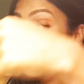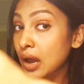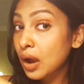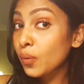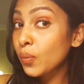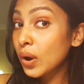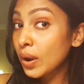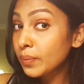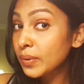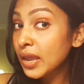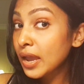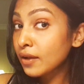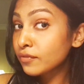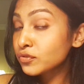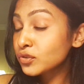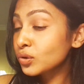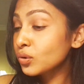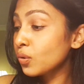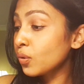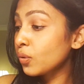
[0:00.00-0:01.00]
now where we
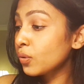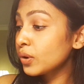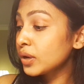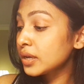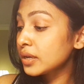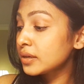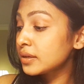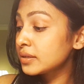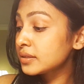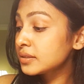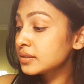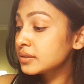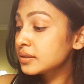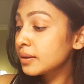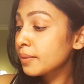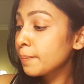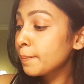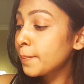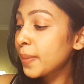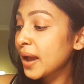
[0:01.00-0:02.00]
have to go is
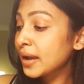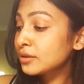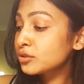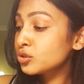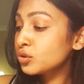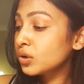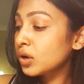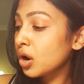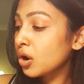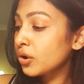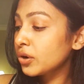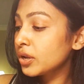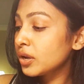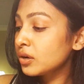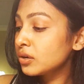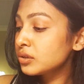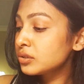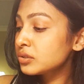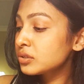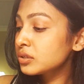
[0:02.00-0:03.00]
back to
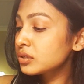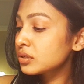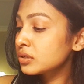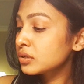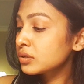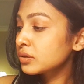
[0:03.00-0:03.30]
careers.